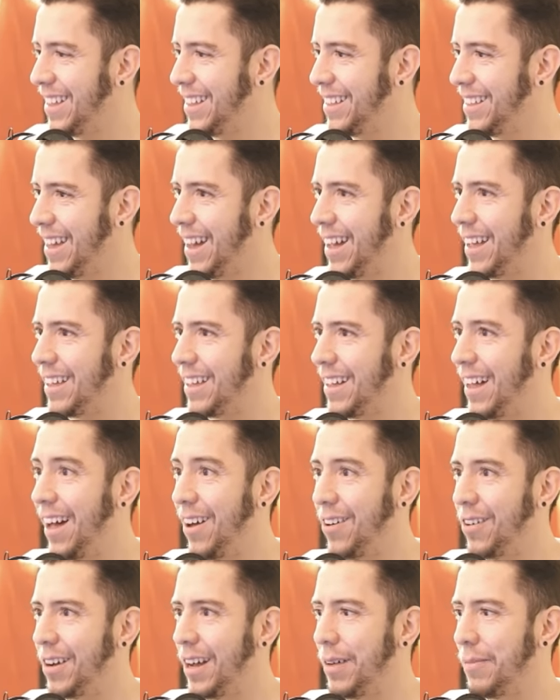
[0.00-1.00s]
Yeah.
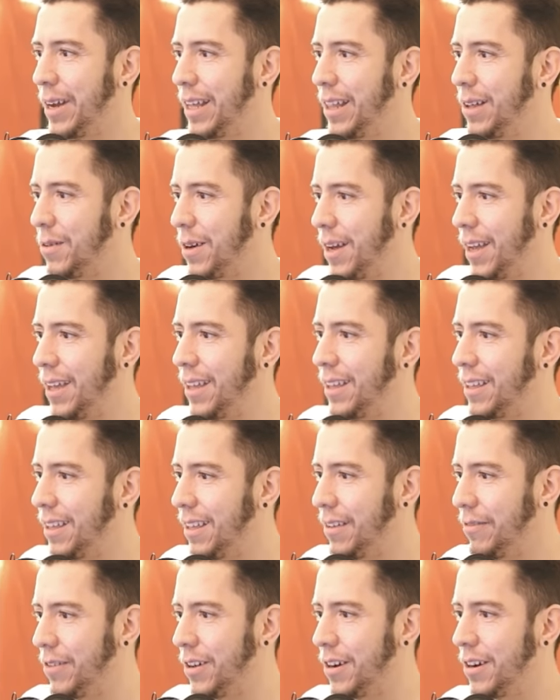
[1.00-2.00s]
Oh, and by the way,
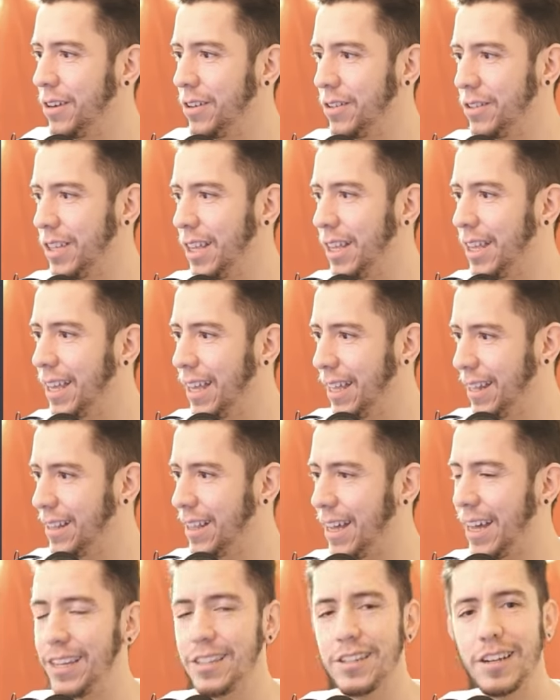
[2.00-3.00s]
if you're using Git,
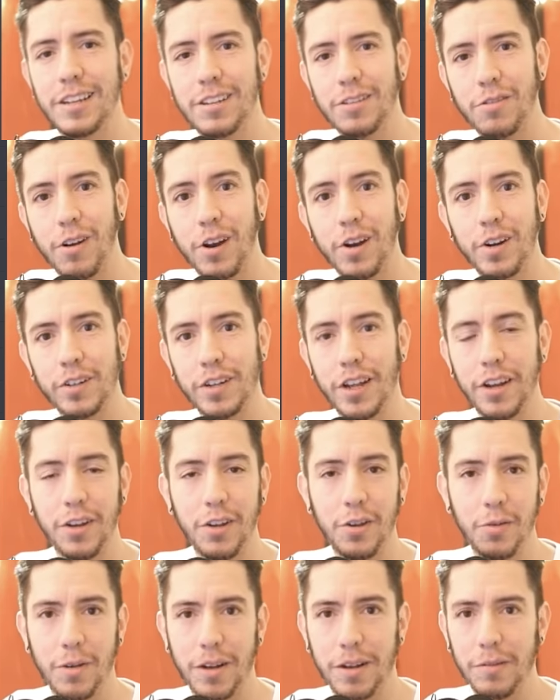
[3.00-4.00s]
I just learned a
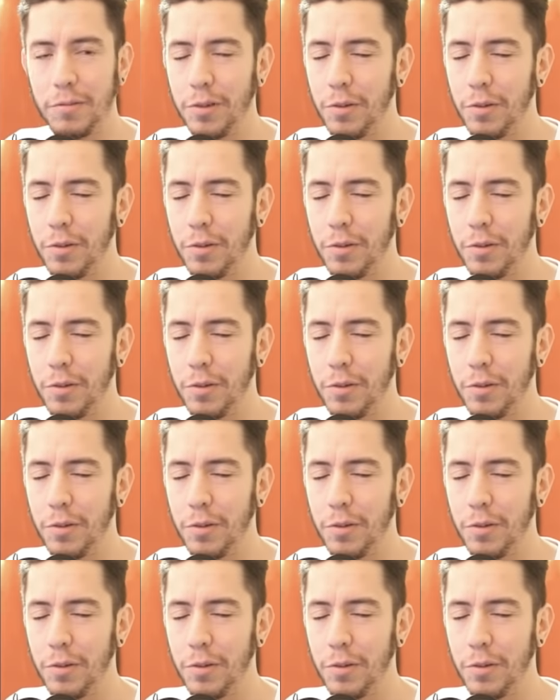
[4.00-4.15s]
new one.